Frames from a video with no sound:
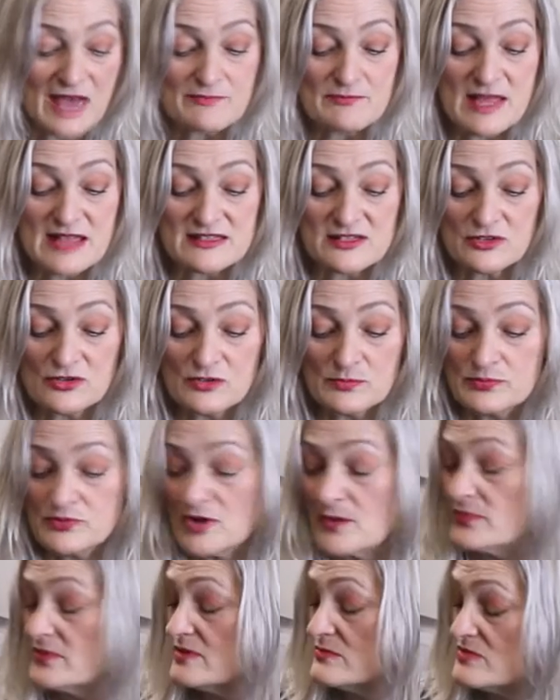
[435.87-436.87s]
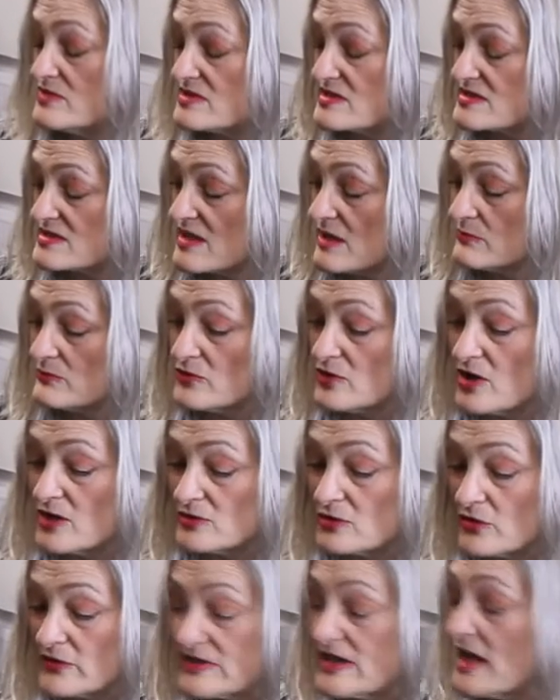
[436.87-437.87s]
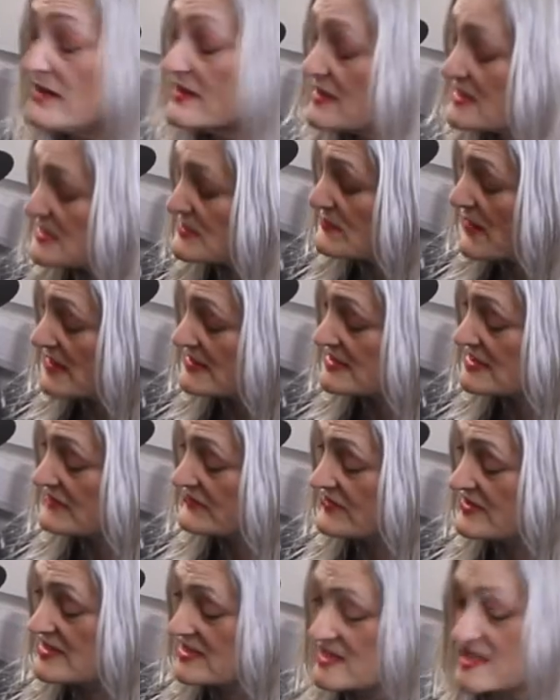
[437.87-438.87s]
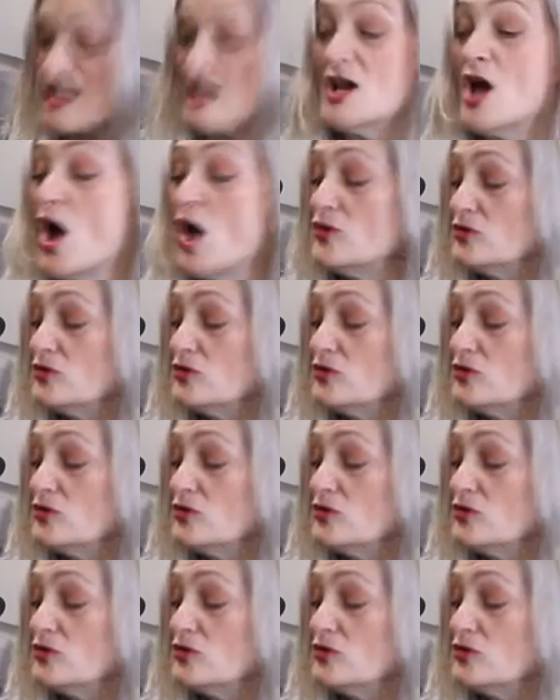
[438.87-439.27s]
medical problem with someone, or an unexpected visitor,